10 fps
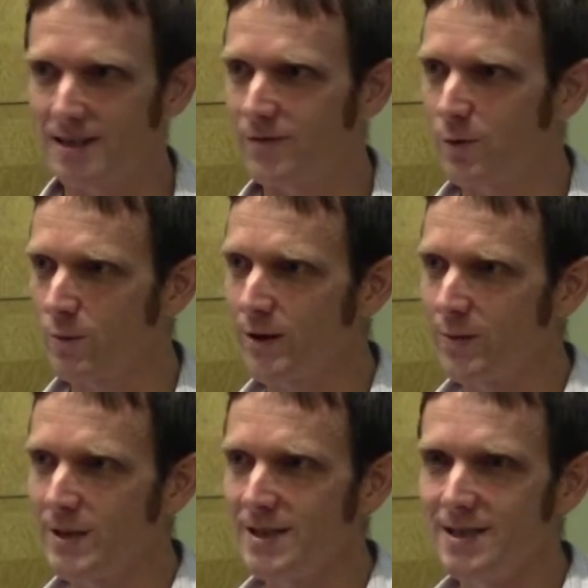It's a
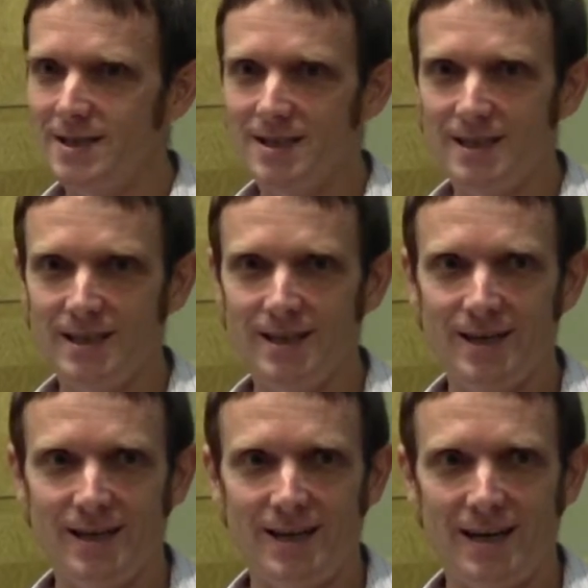4-month residency,
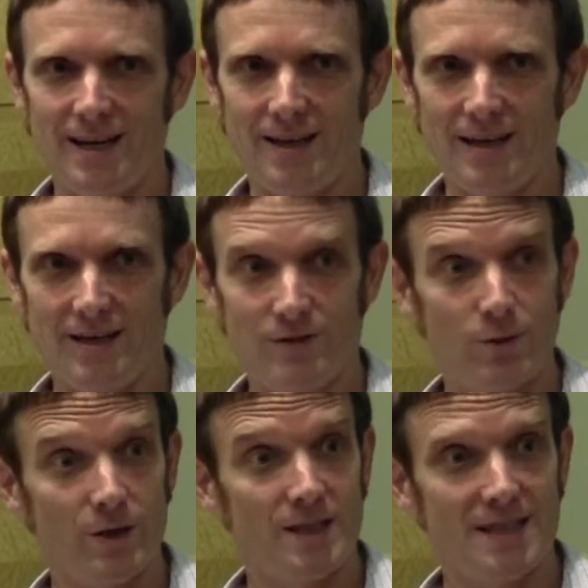and they have
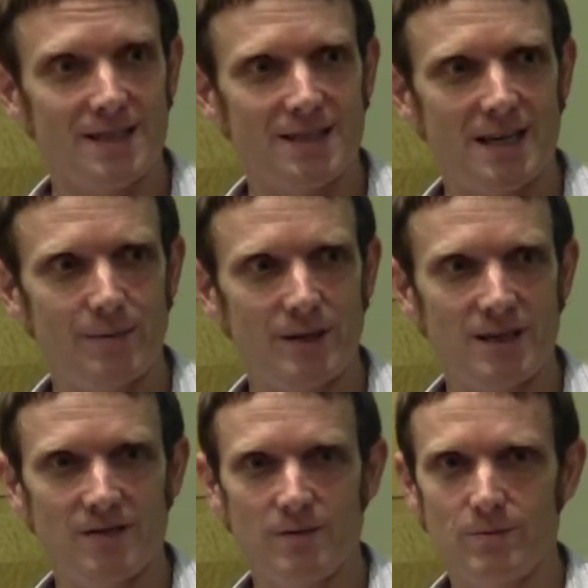2 artists at a time, and they
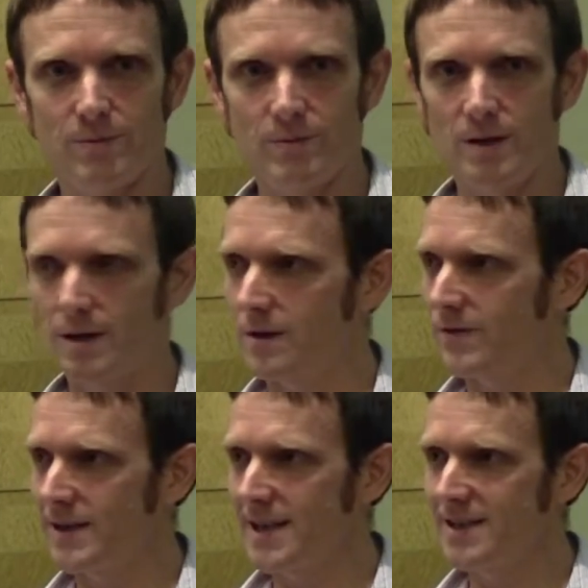give them a
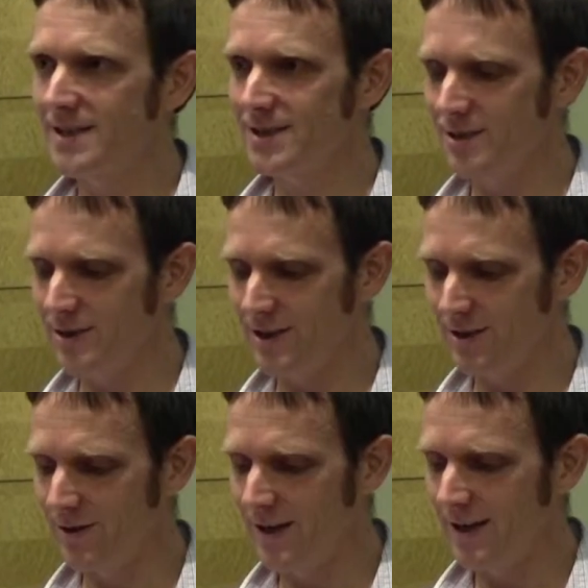fantastic
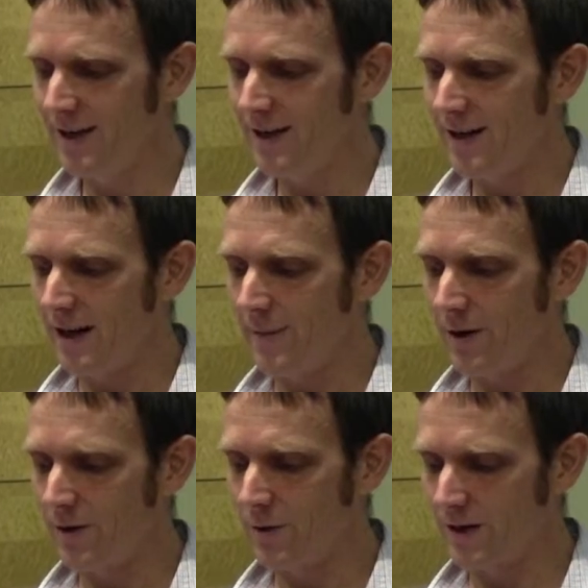studio
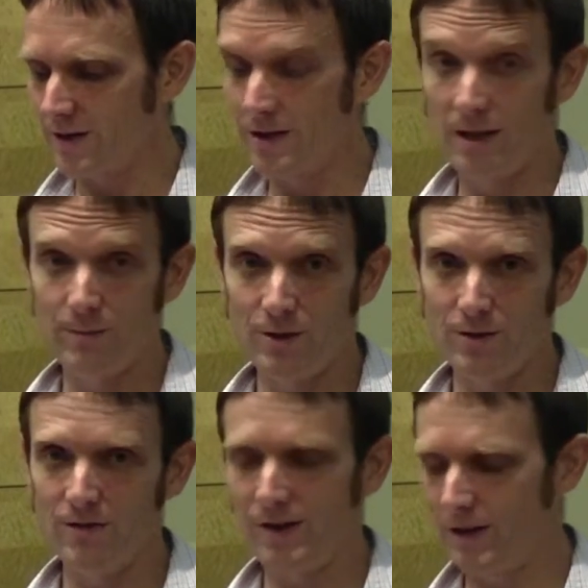on the grounds of the dump. You
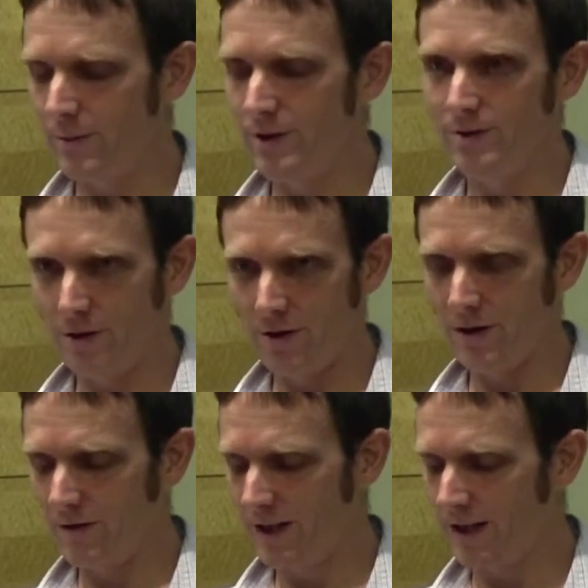don't live there, but you go there
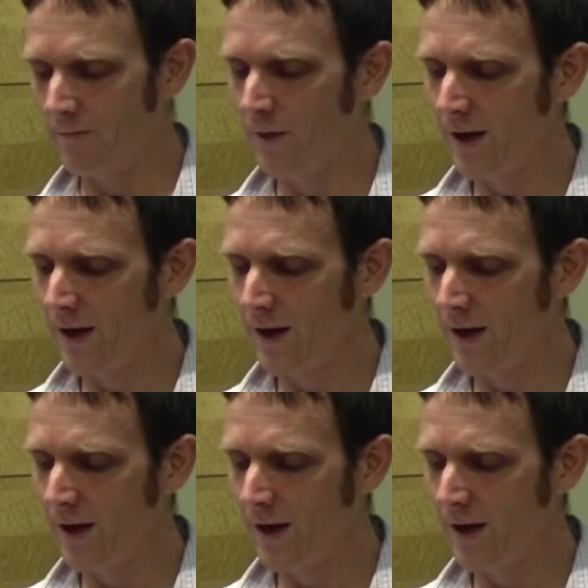every day.